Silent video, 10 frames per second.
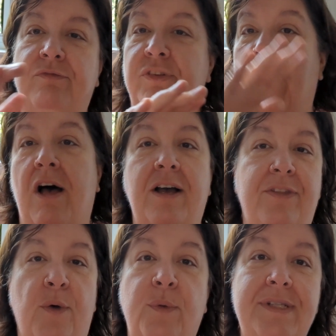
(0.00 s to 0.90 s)
vlog
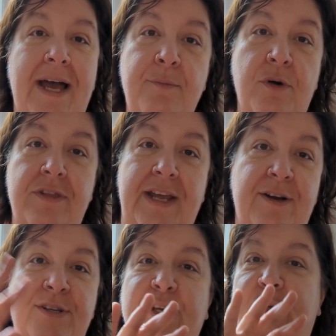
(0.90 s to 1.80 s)
the whole time we're
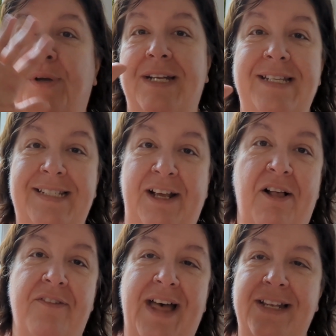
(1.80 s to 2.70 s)
there, so you'll get to see
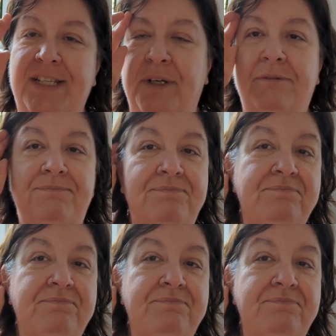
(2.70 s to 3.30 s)
all of that too.